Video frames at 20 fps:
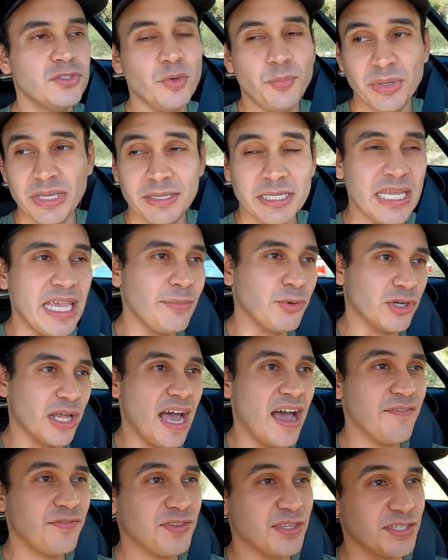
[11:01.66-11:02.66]
So being able
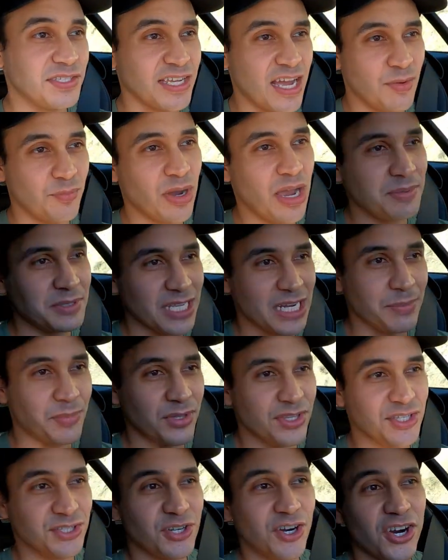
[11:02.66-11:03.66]
to have this downpipe
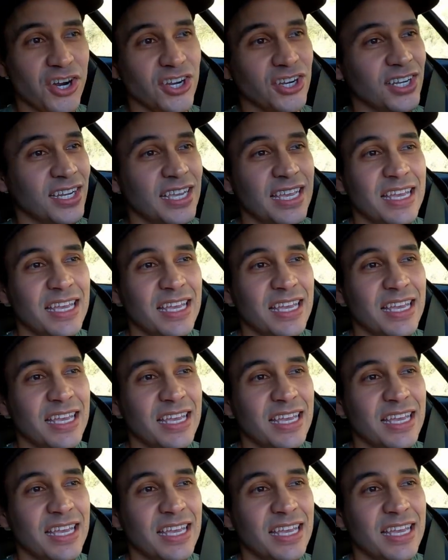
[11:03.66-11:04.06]
setup on this car,